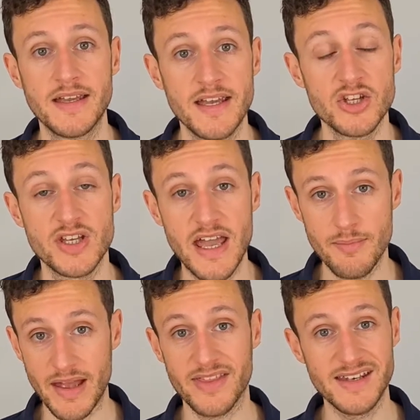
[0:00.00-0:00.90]
She came
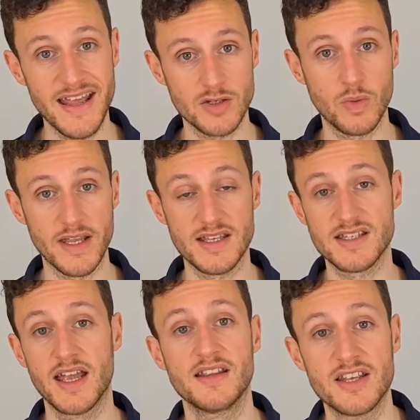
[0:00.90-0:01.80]
back the next week
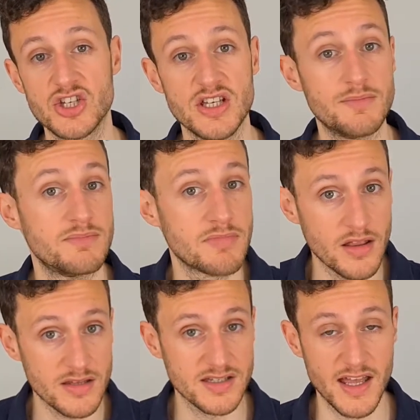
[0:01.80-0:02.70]
saying that she'd
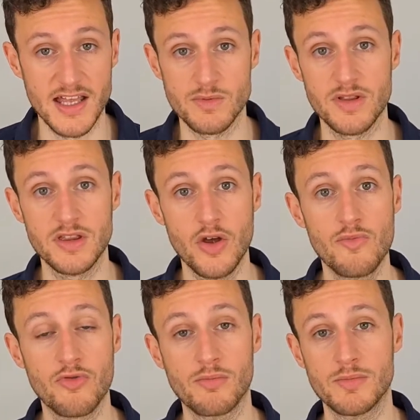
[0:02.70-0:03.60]
done the stairs with no
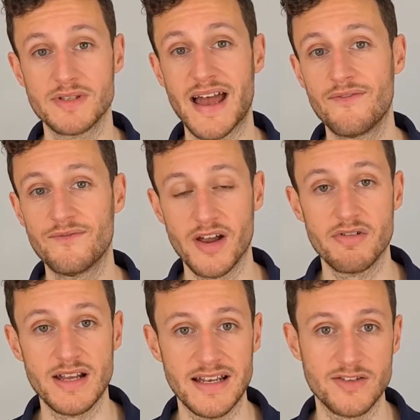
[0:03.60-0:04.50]
problems and
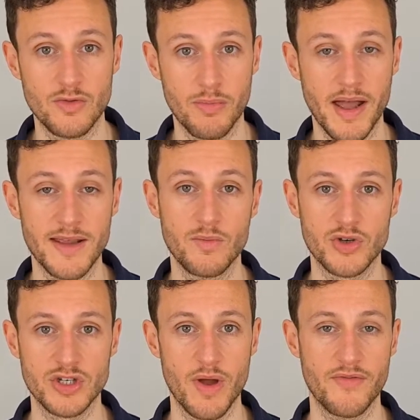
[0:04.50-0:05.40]
very little pain
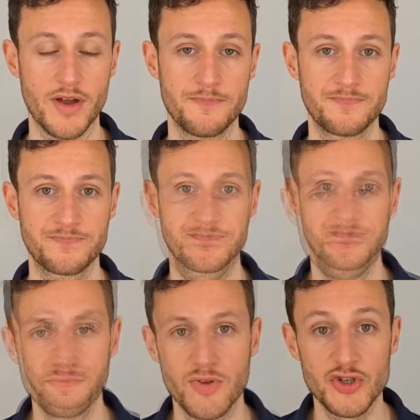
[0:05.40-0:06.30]
whatsoever.
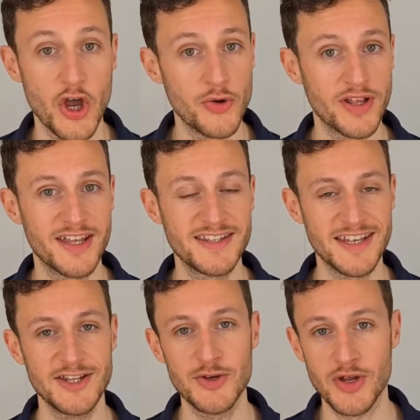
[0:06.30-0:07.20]
Joan
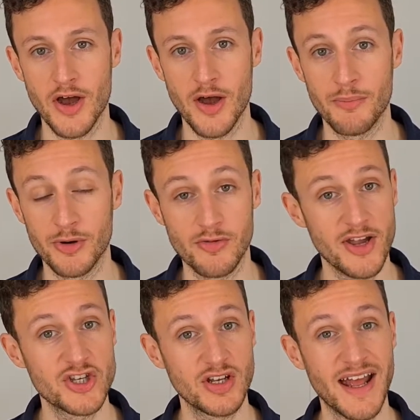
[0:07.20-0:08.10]
continued her
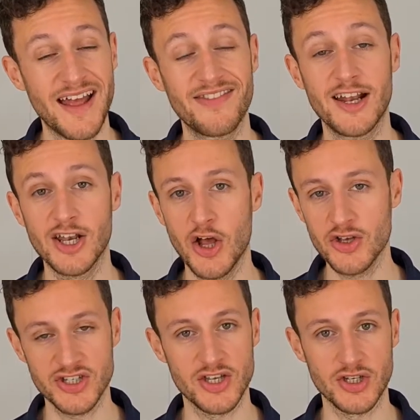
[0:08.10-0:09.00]
progression and the
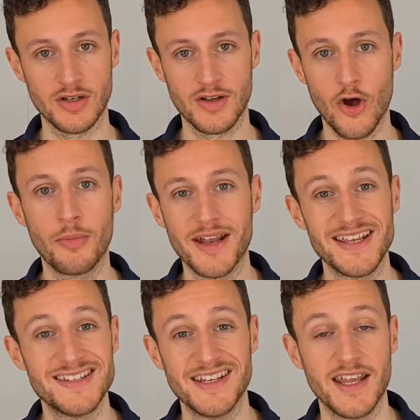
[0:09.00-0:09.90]
last session
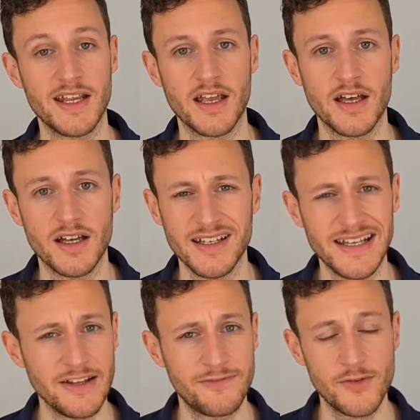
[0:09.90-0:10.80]
culminated in her
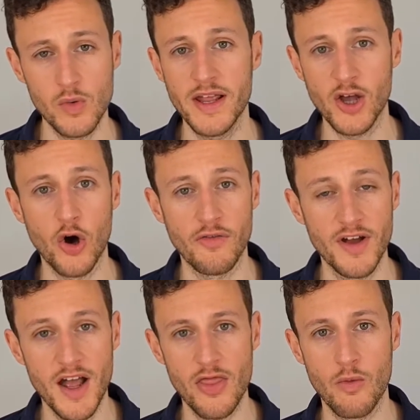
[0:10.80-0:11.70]
nearly falling off
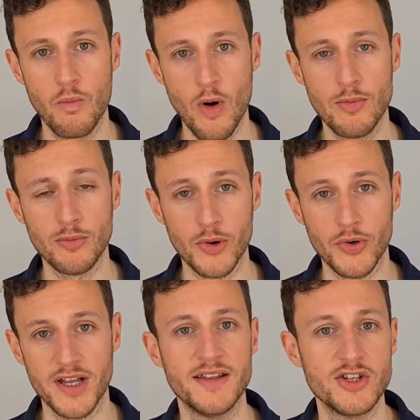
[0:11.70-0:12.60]
the wobble
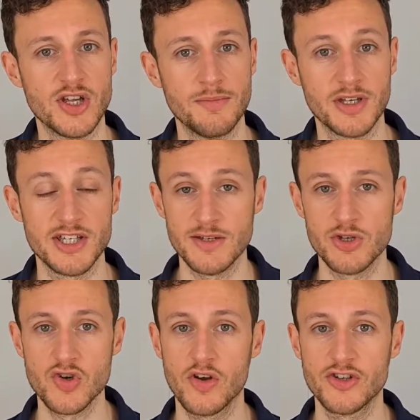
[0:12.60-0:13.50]
board in the gym because she was
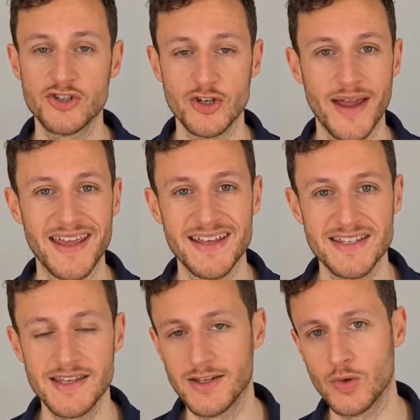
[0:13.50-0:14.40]
trying to do a
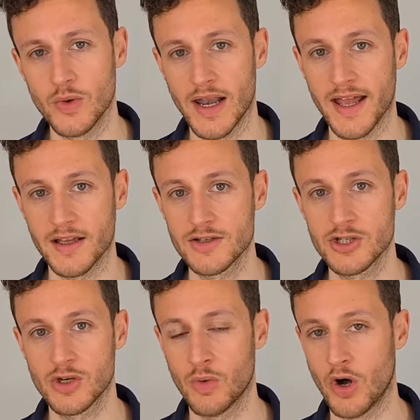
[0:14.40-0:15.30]
single leg
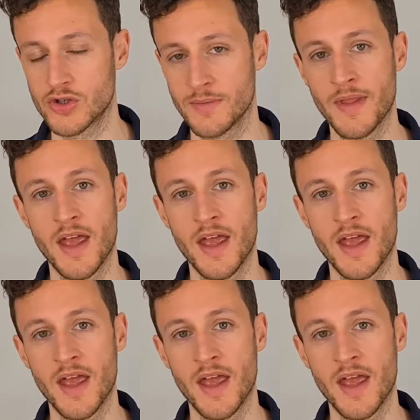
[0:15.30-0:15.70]
squat.